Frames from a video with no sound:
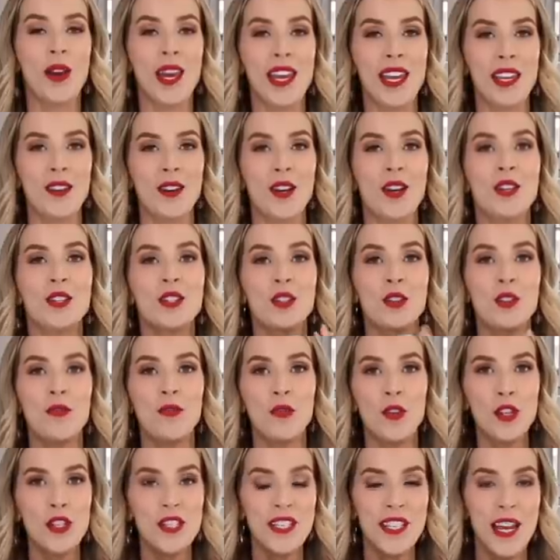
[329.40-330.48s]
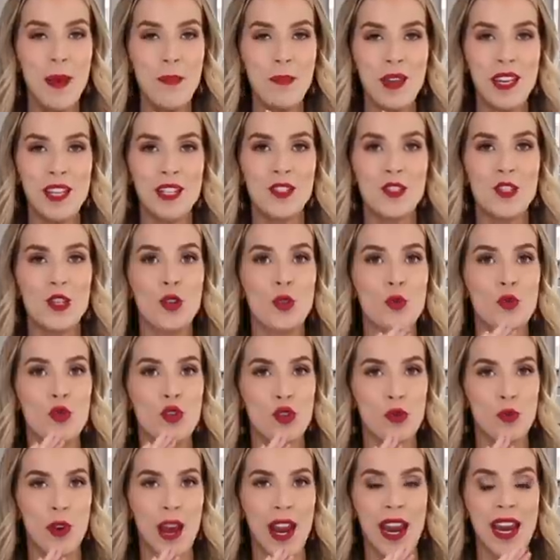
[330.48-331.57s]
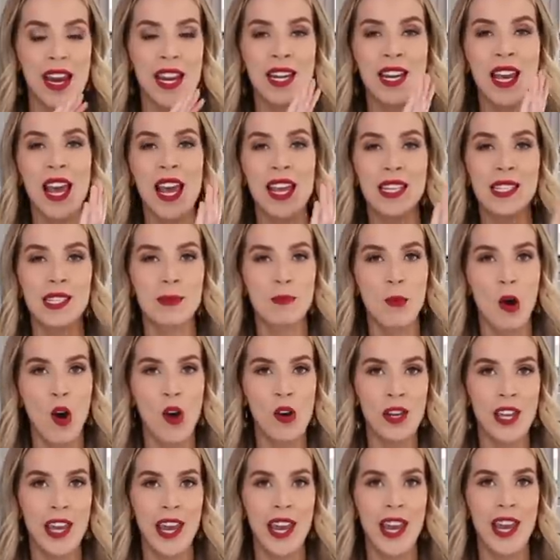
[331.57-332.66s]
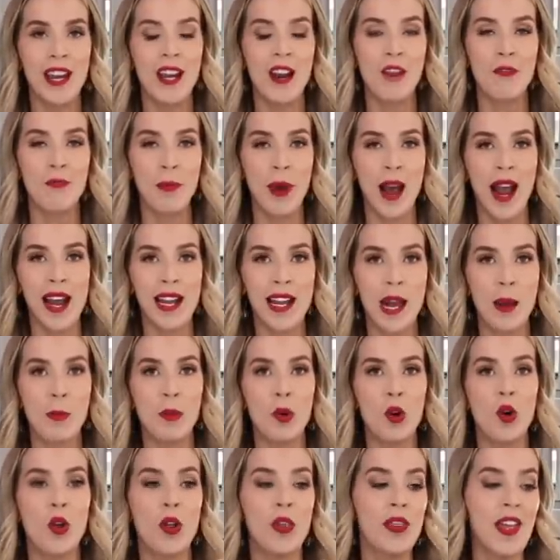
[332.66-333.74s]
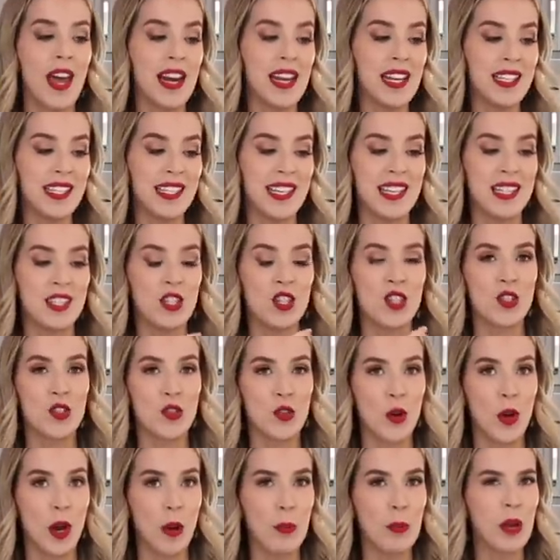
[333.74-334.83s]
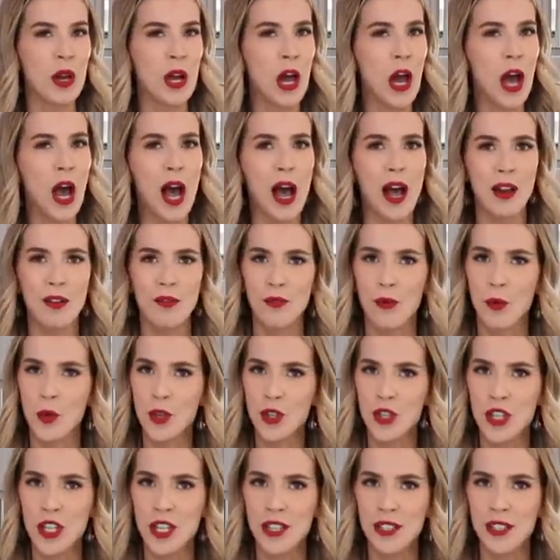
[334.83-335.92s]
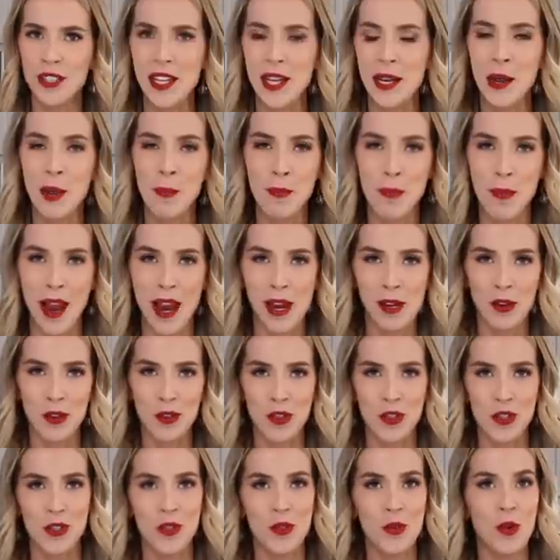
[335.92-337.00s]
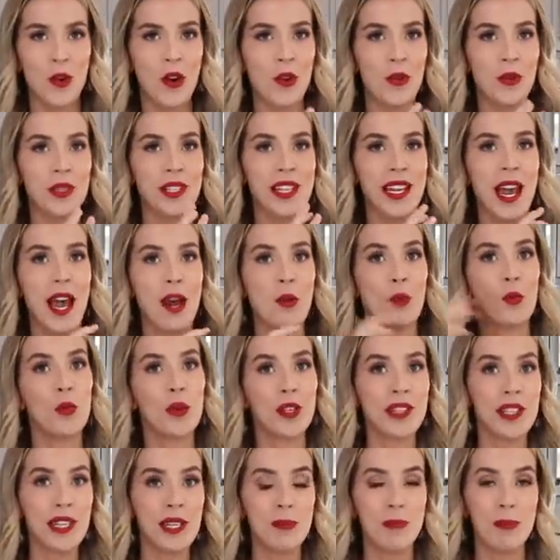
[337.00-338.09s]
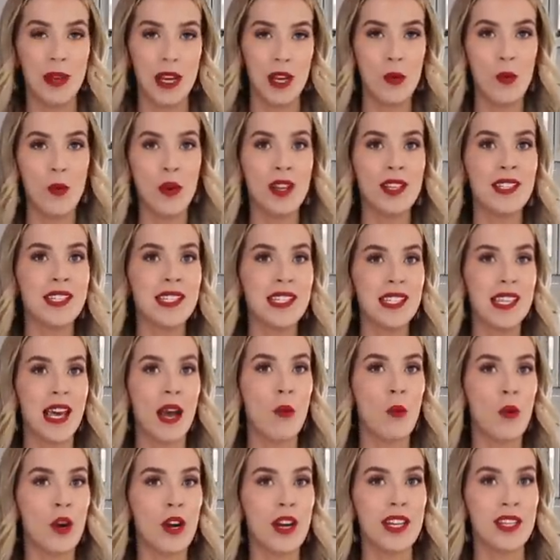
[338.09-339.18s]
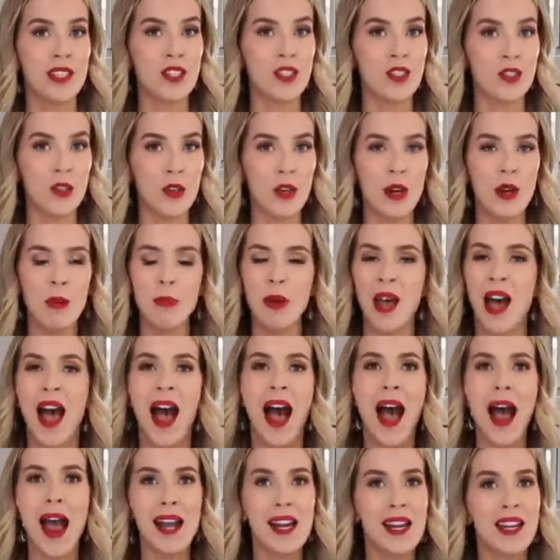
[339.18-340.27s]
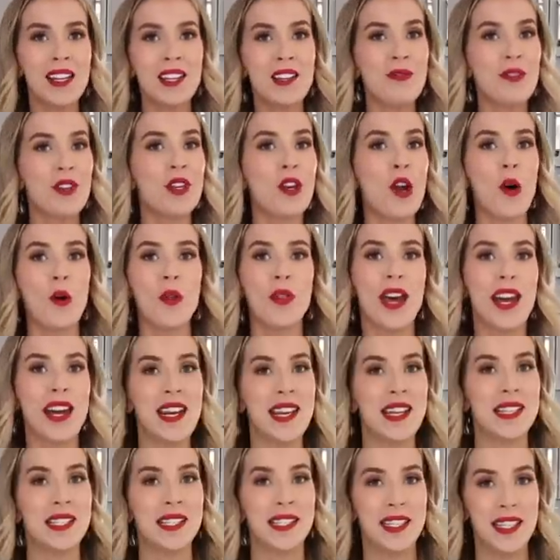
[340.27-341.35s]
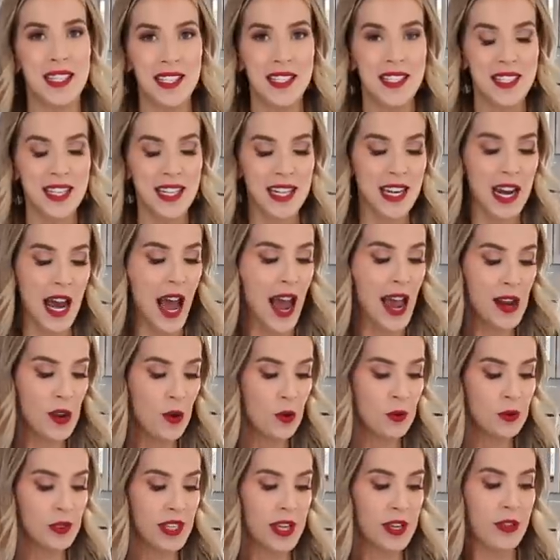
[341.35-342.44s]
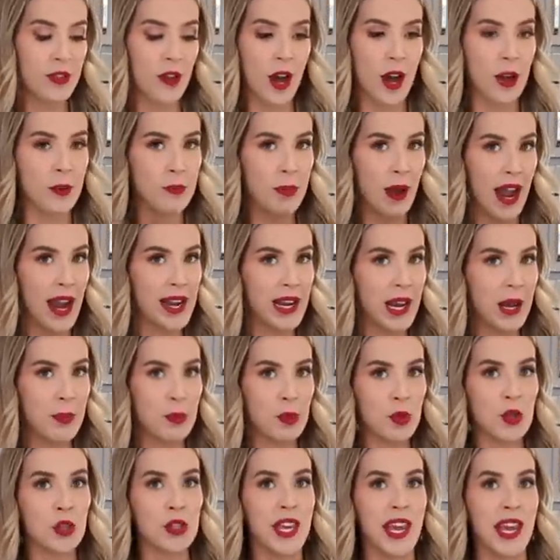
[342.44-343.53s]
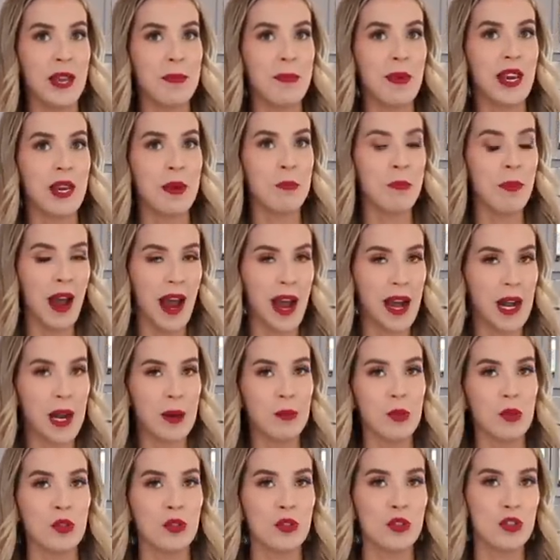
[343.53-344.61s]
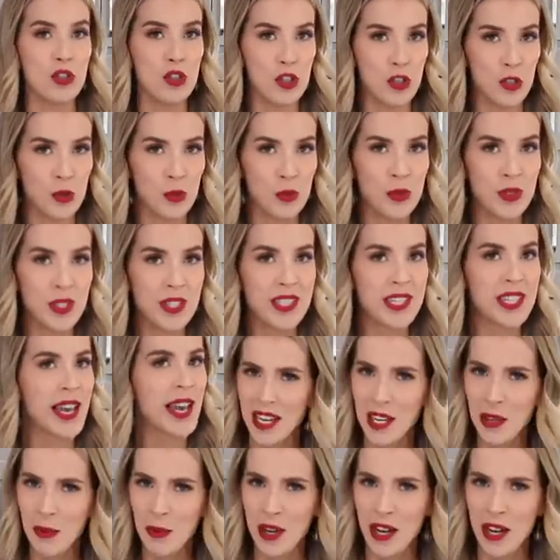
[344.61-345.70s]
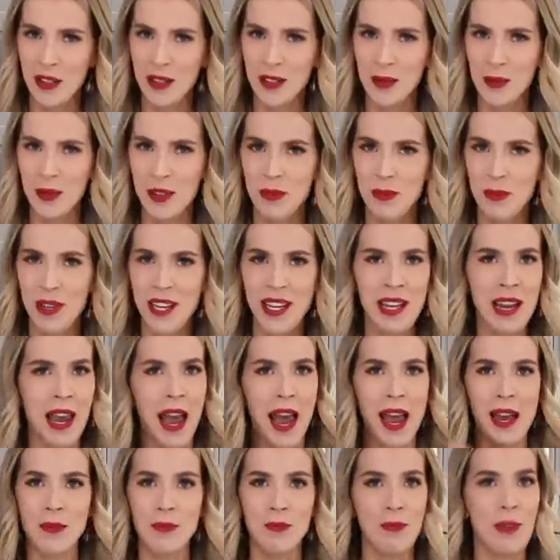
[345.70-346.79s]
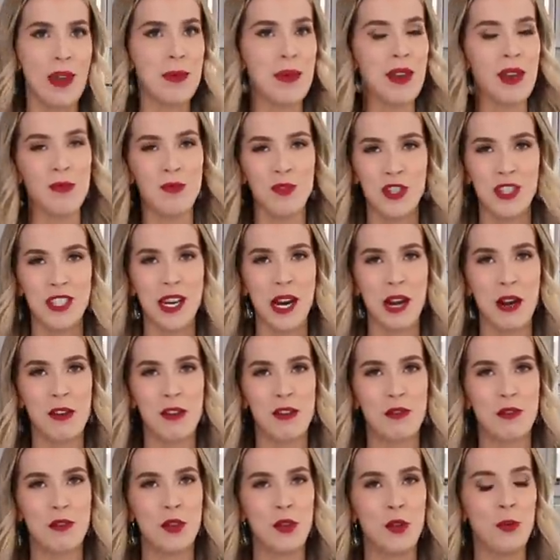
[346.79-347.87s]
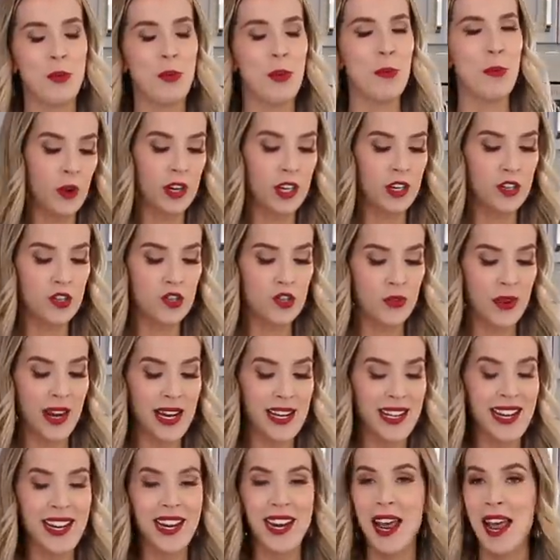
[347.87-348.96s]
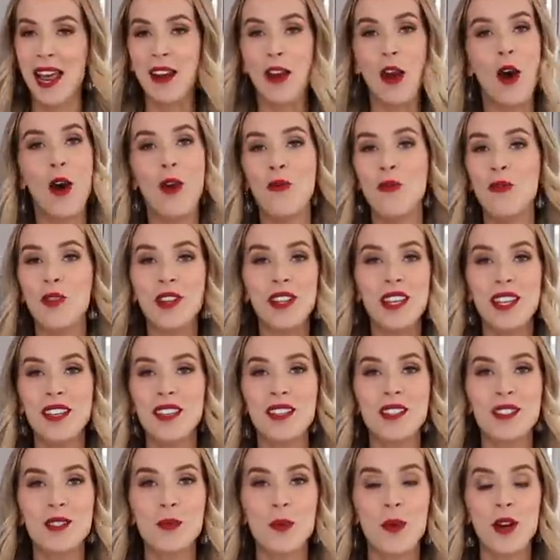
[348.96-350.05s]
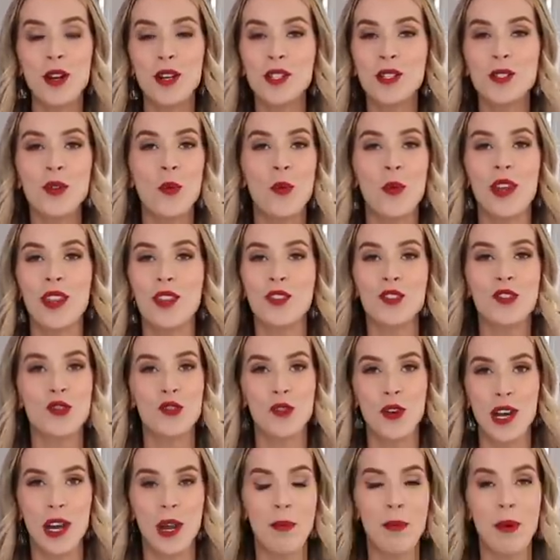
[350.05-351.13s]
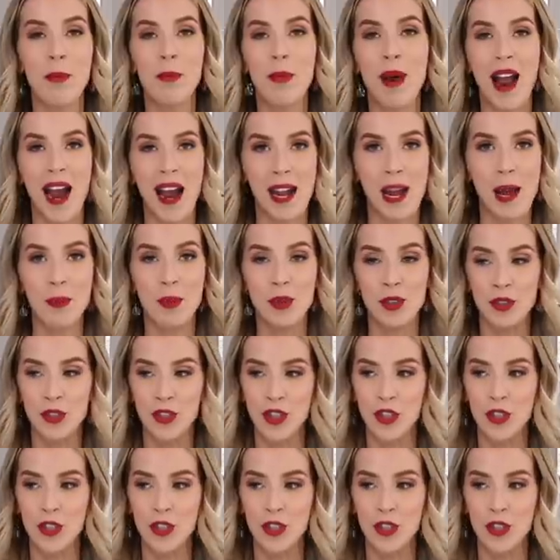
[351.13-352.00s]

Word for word: Okay, so the first step is to drain a small can of pineapple that is in syrup. Unfortunately, my grocery store only had really big ones that were in syrup didn't even know that existed. I only thought pineapple came in pineapple juice. Anyone else with me? I, maybe I'm just out of the loop. We're gonna drain it and hopefully this works with straight up pineapple